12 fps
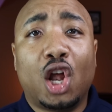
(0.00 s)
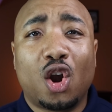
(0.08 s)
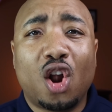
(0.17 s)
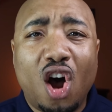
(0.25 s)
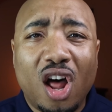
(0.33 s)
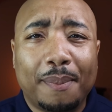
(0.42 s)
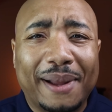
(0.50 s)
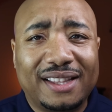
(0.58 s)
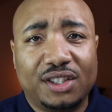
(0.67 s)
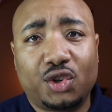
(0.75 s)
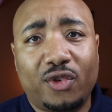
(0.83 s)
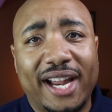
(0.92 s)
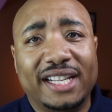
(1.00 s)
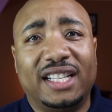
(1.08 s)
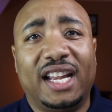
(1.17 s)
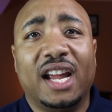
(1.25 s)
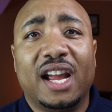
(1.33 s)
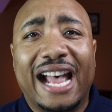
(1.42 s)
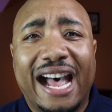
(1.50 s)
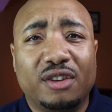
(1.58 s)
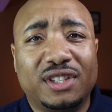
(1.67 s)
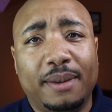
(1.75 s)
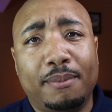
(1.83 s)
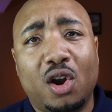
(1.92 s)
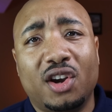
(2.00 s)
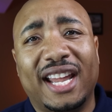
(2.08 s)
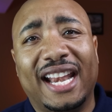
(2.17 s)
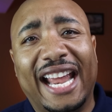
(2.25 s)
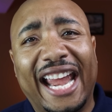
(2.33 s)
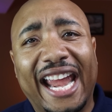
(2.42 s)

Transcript: learn all about this crazy housing market